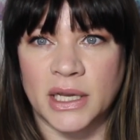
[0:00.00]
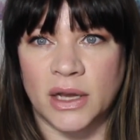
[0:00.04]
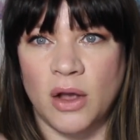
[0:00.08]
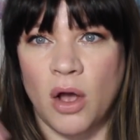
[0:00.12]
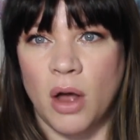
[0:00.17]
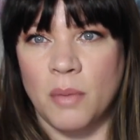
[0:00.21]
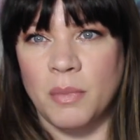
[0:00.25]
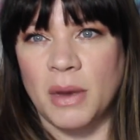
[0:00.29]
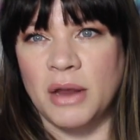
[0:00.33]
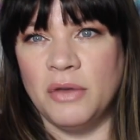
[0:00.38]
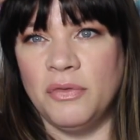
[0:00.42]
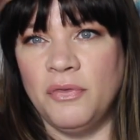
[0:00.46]
like
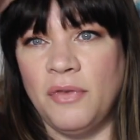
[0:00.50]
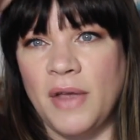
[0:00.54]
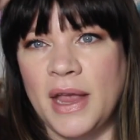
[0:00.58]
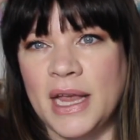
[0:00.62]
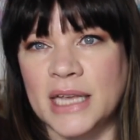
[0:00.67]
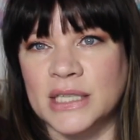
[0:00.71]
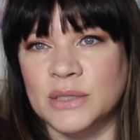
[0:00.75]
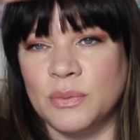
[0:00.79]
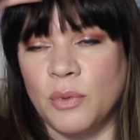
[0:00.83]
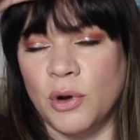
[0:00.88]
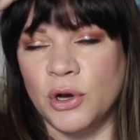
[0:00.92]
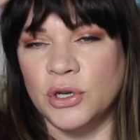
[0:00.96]
on my
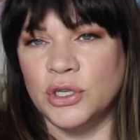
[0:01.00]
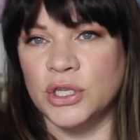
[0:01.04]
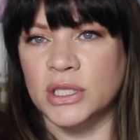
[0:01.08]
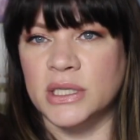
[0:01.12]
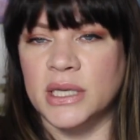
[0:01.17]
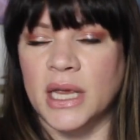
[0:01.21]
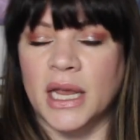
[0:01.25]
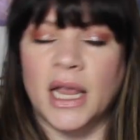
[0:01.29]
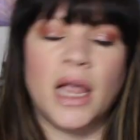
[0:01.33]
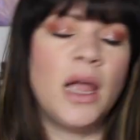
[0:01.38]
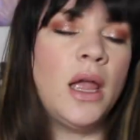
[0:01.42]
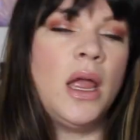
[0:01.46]
face, where it
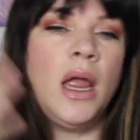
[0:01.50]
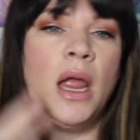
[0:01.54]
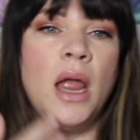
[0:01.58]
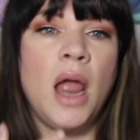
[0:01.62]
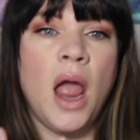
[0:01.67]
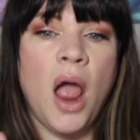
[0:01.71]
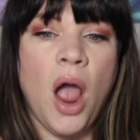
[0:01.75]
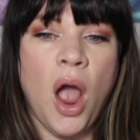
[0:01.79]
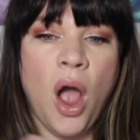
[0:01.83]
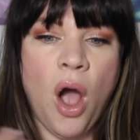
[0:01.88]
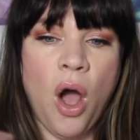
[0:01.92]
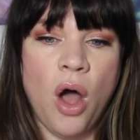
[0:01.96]
just like
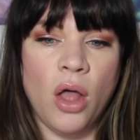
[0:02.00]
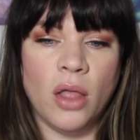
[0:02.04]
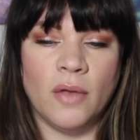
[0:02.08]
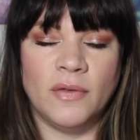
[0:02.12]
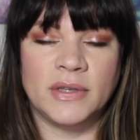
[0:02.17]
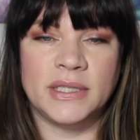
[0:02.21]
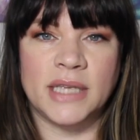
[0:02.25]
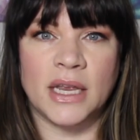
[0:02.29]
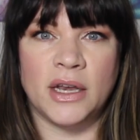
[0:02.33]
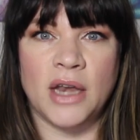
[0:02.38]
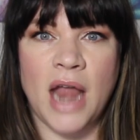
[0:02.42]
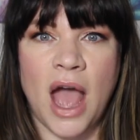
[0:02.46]
all
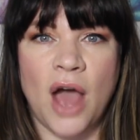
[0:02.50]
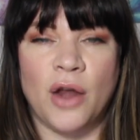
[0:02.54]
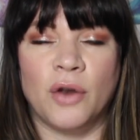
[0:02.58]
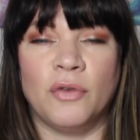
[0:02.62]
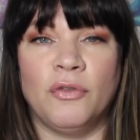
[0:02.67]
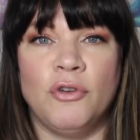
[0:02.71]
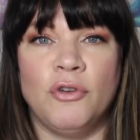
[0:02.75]
of a sudden out